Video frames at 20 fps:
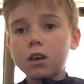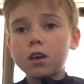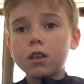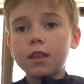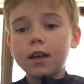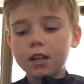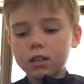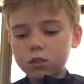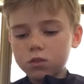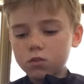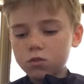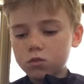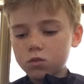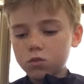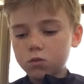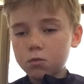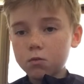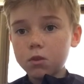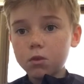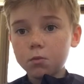that's
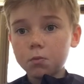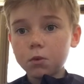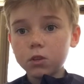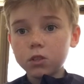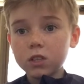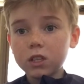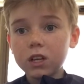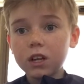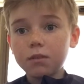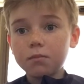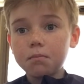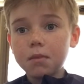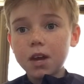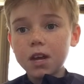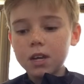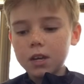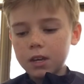all the books that I've made